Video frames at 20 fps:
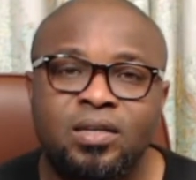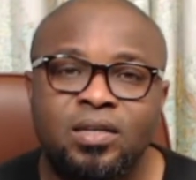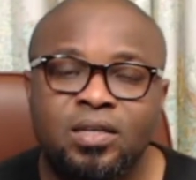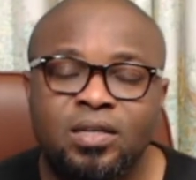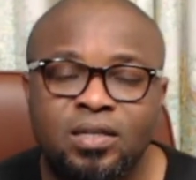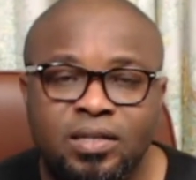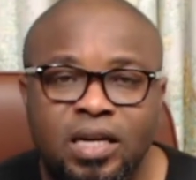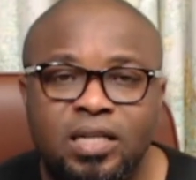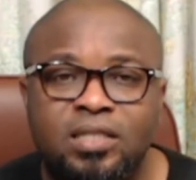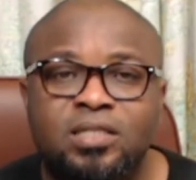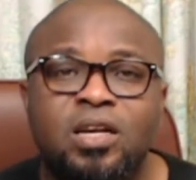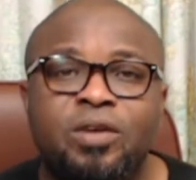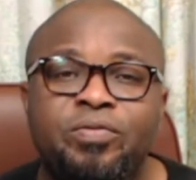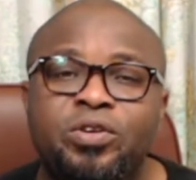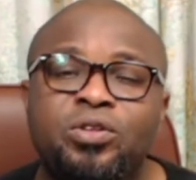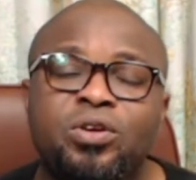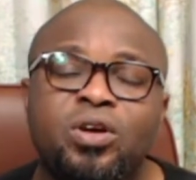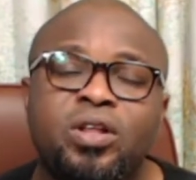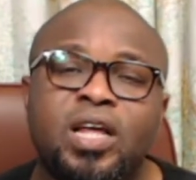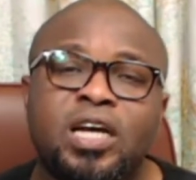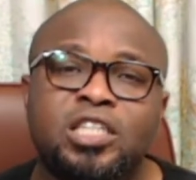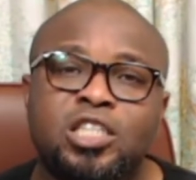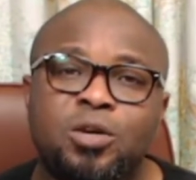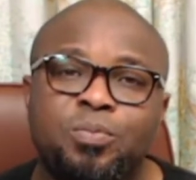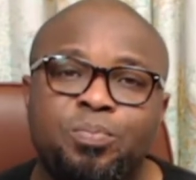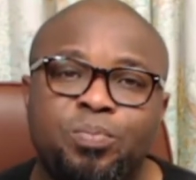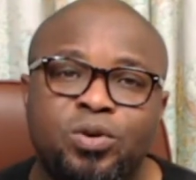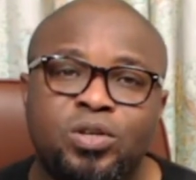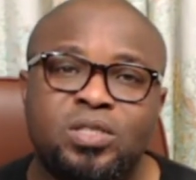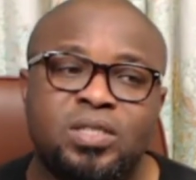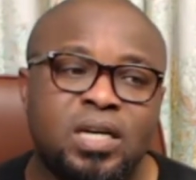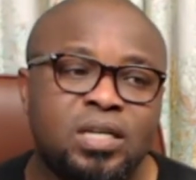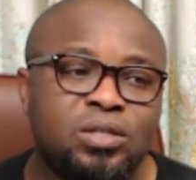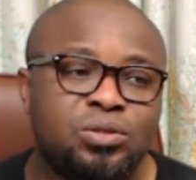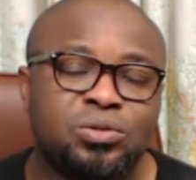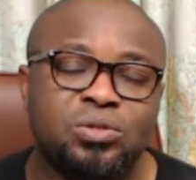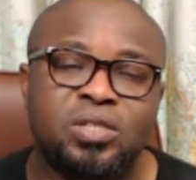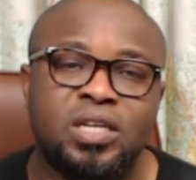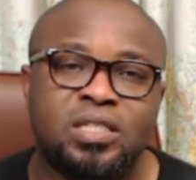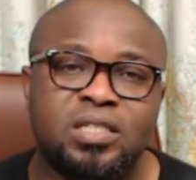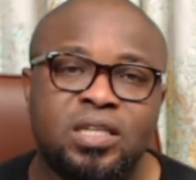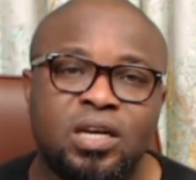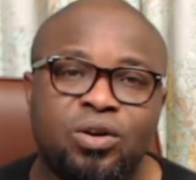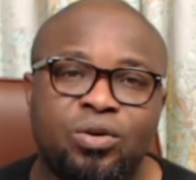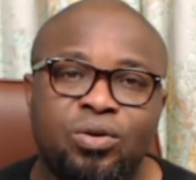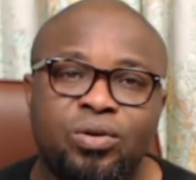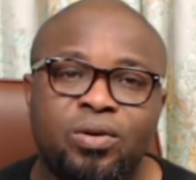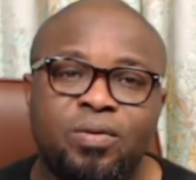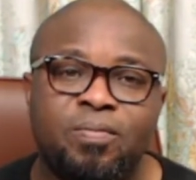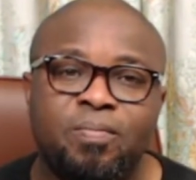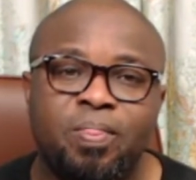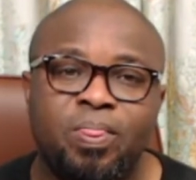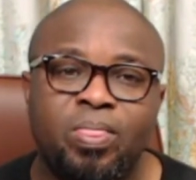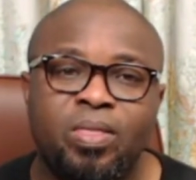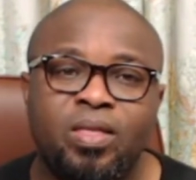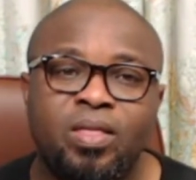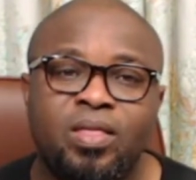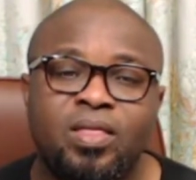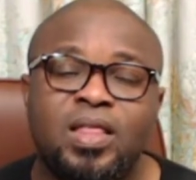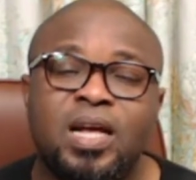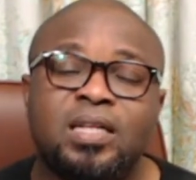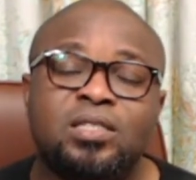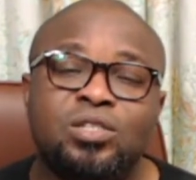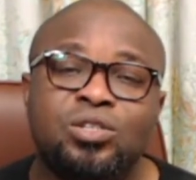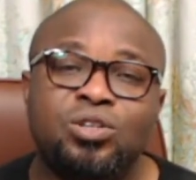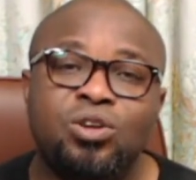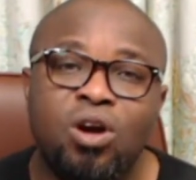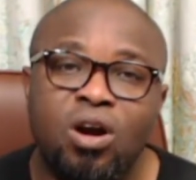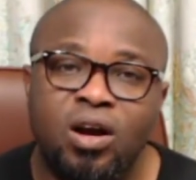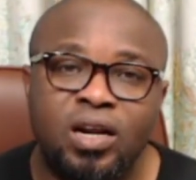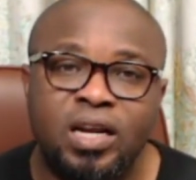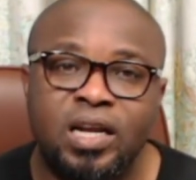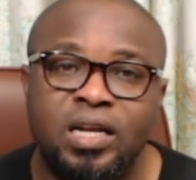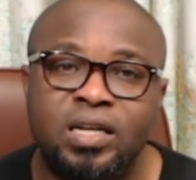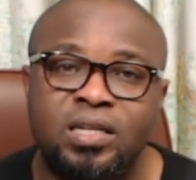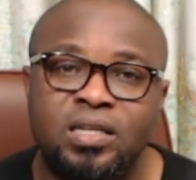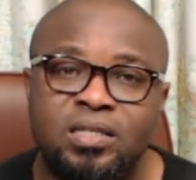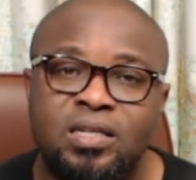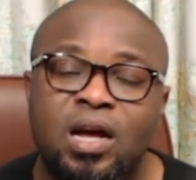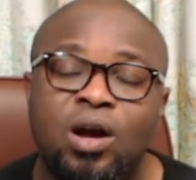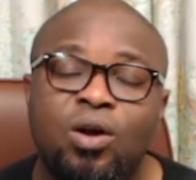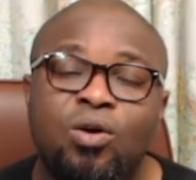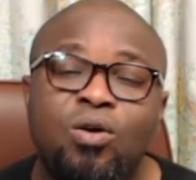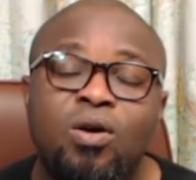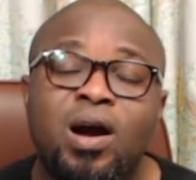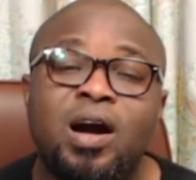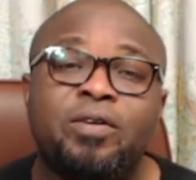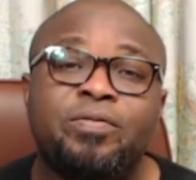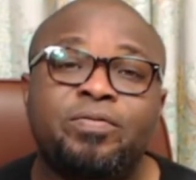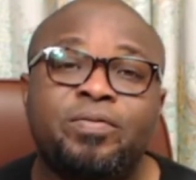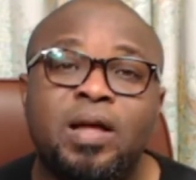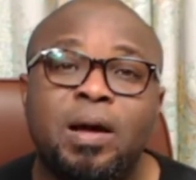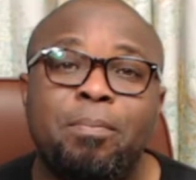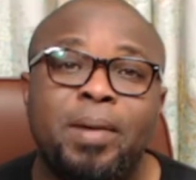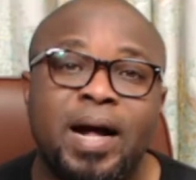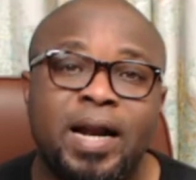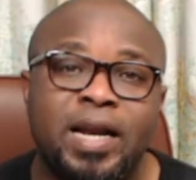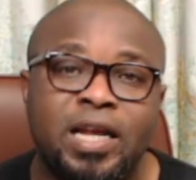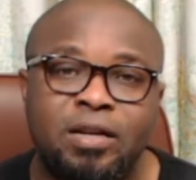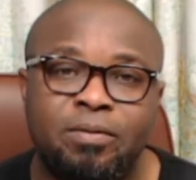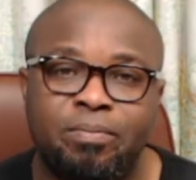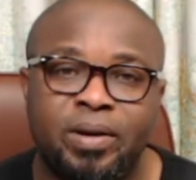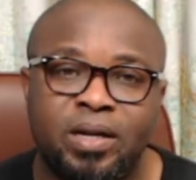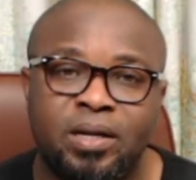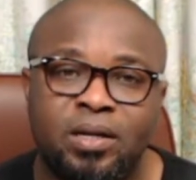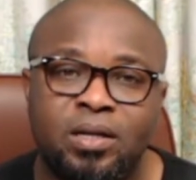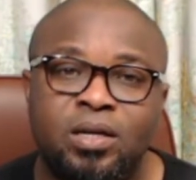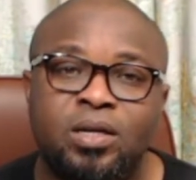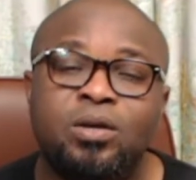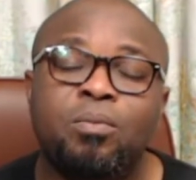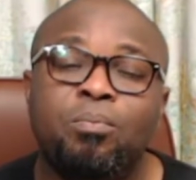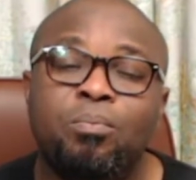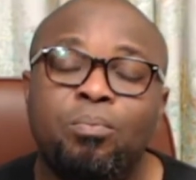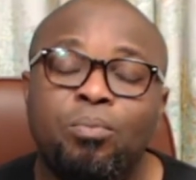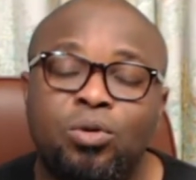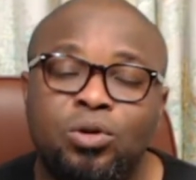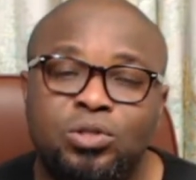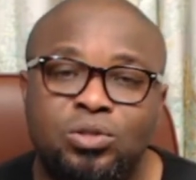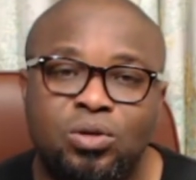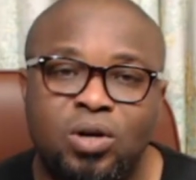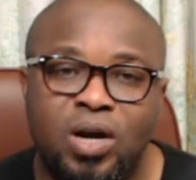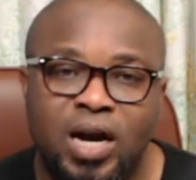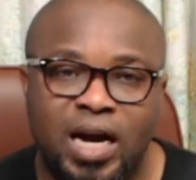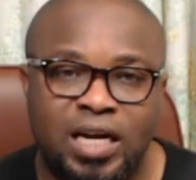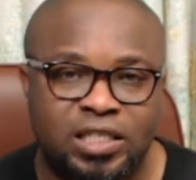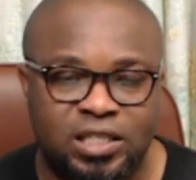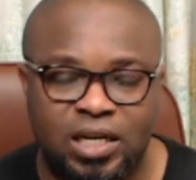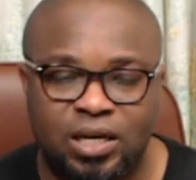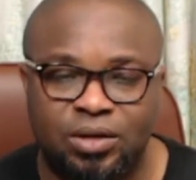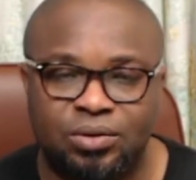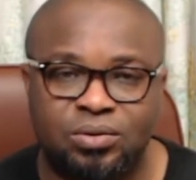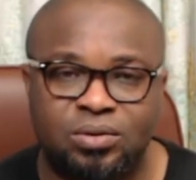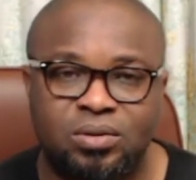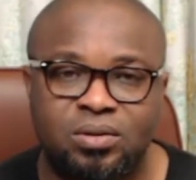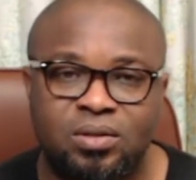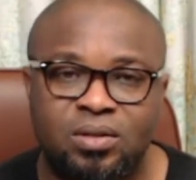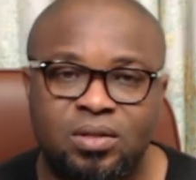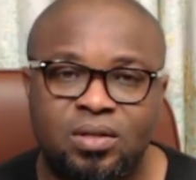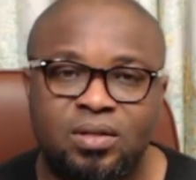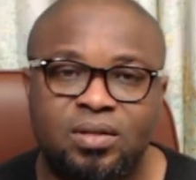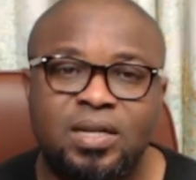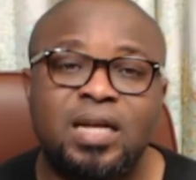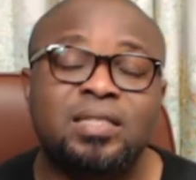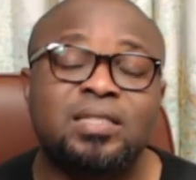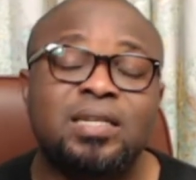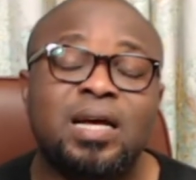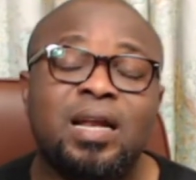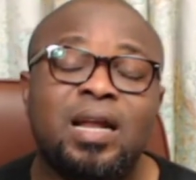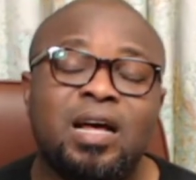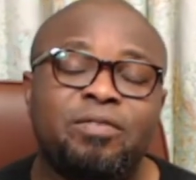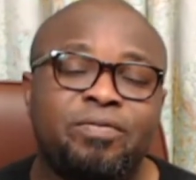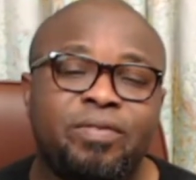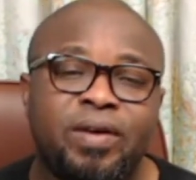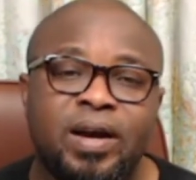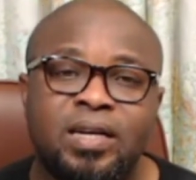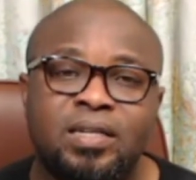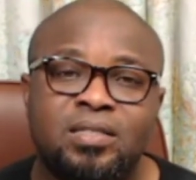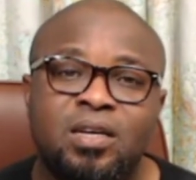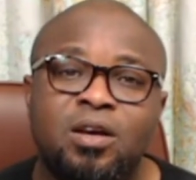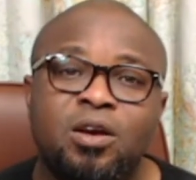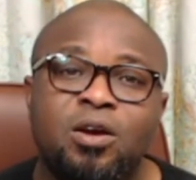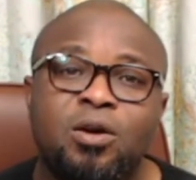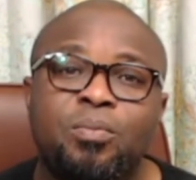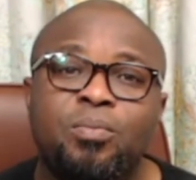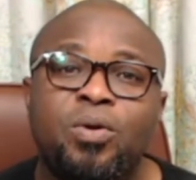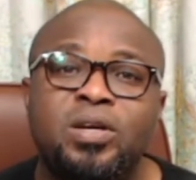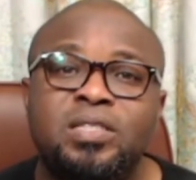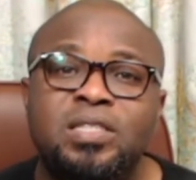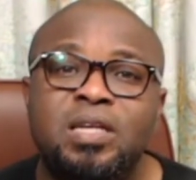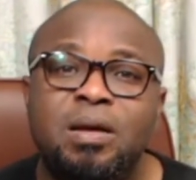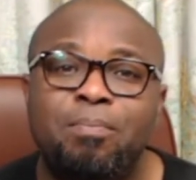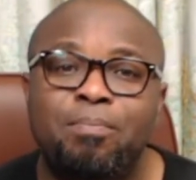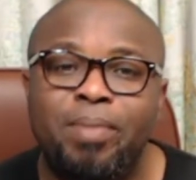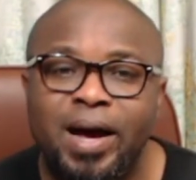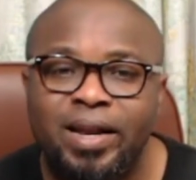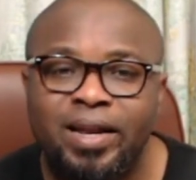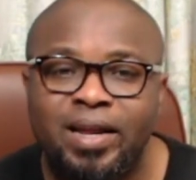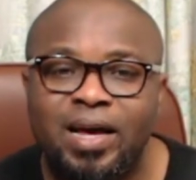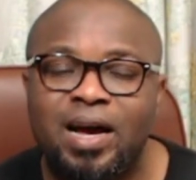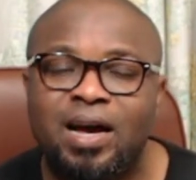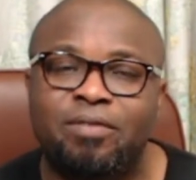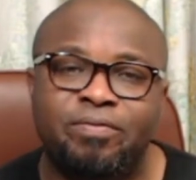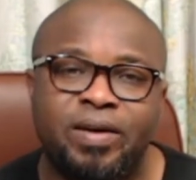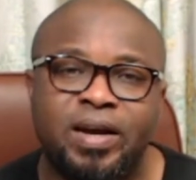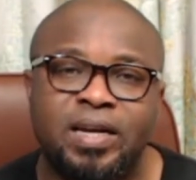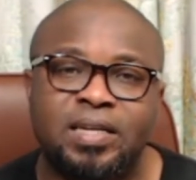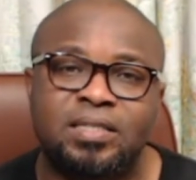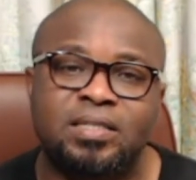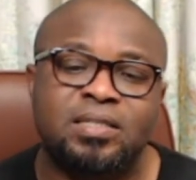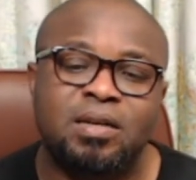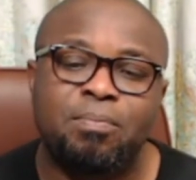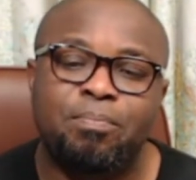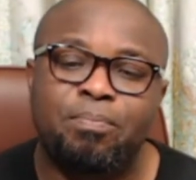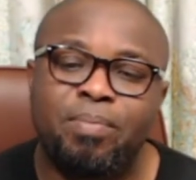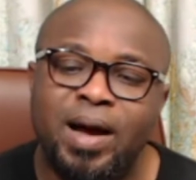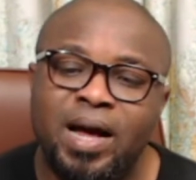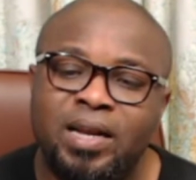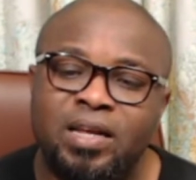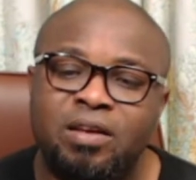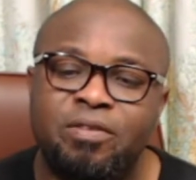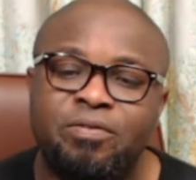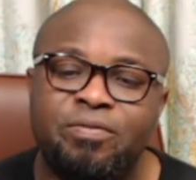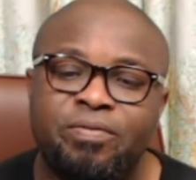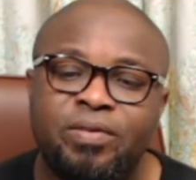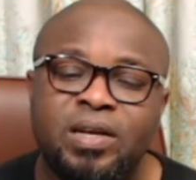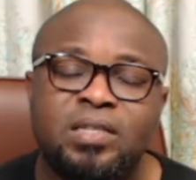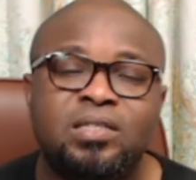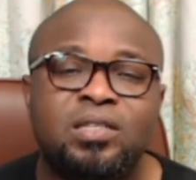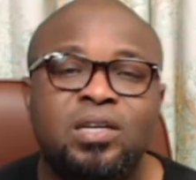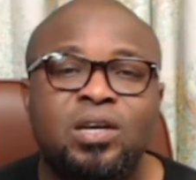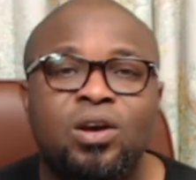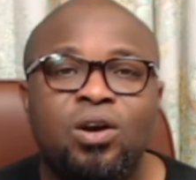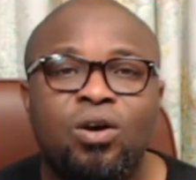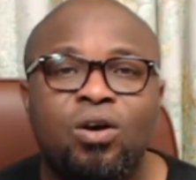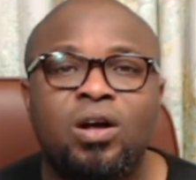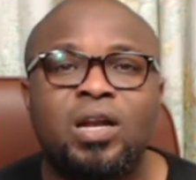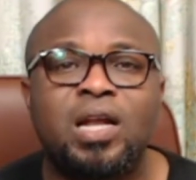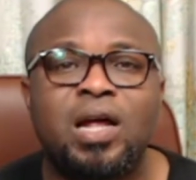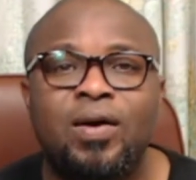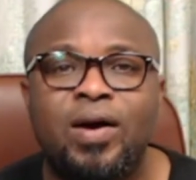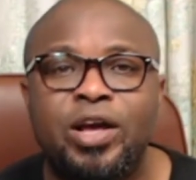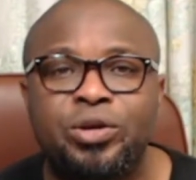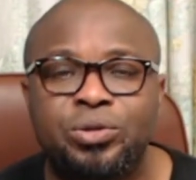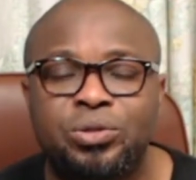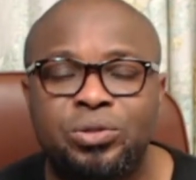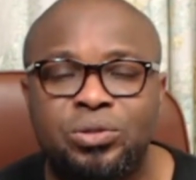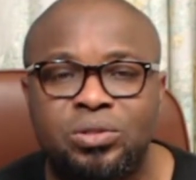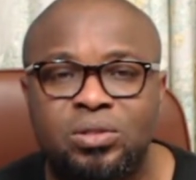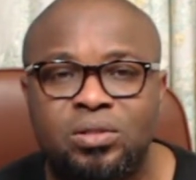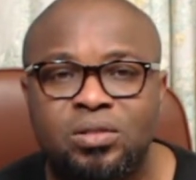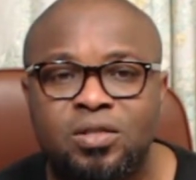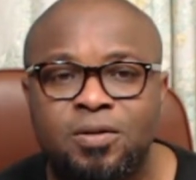There's a video that she posted 2 days ago that young ladies that go after married men must cash out. That's an advice, but it's a bad advice. It's a bad influence on our youth.